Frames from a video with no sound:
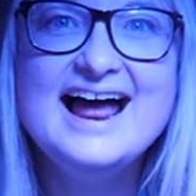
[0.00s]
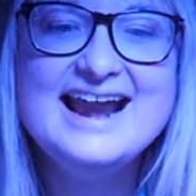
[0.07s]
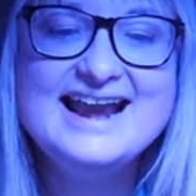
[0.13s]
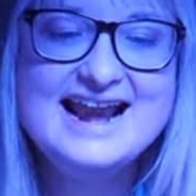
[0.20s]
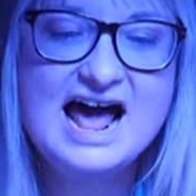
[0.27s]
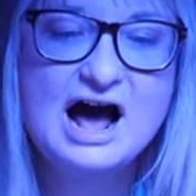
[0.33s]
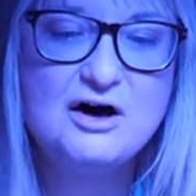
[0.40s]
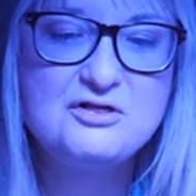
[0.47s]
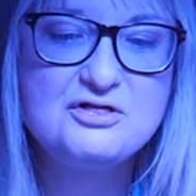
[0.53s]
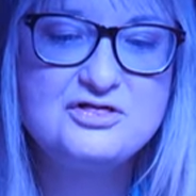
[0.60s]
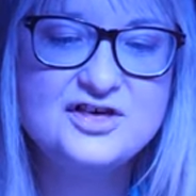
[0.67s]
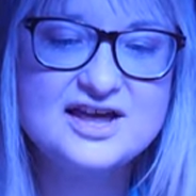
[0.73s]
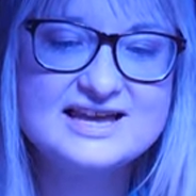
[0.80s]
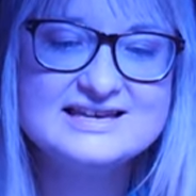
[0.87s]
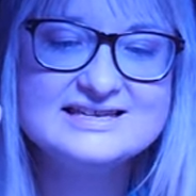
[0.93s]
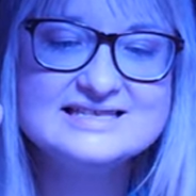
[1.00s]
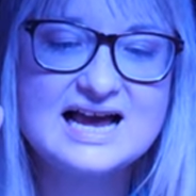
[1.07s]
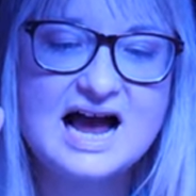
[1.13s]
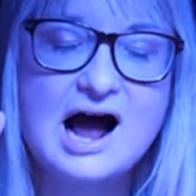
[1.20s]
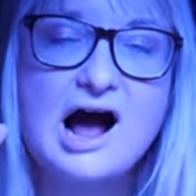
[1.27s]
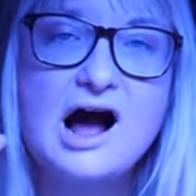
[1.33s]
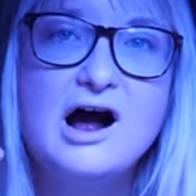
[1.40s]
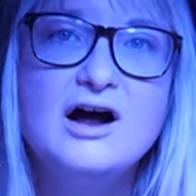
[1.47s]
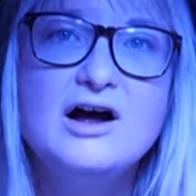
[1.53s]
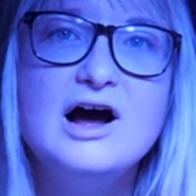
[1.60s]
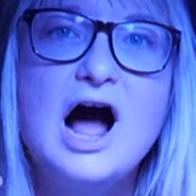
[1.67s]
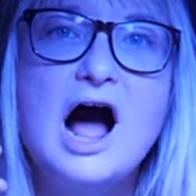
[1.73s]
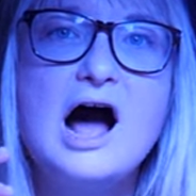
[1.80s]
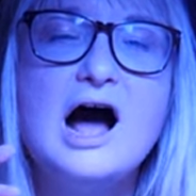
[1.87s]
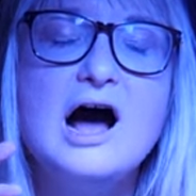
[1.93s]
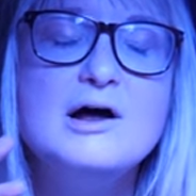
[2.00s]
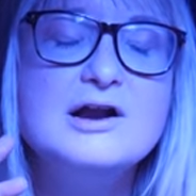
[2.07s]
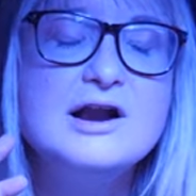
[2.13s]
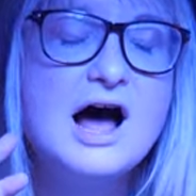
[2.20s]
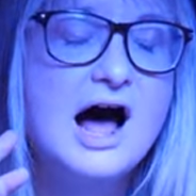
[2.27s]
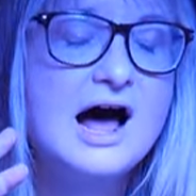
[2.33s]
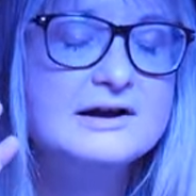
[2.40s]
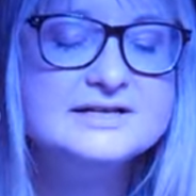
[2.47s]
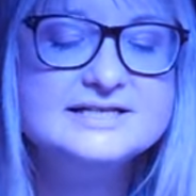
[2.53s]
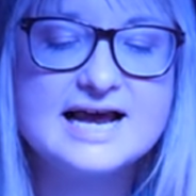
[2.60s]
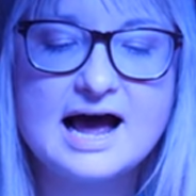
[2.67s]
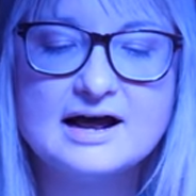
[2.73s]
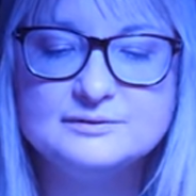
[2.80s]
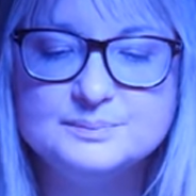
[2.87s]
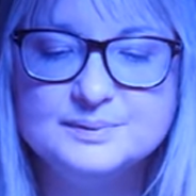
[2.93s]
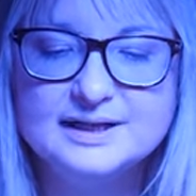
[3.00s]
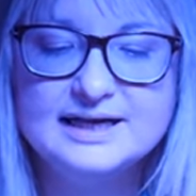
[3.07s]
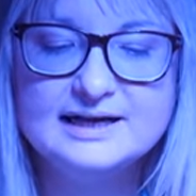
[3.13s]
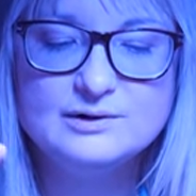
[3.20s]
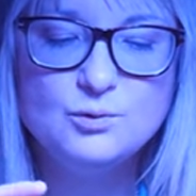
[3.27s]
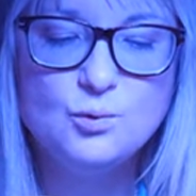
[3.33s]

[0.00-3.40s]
Now these are undoubtedly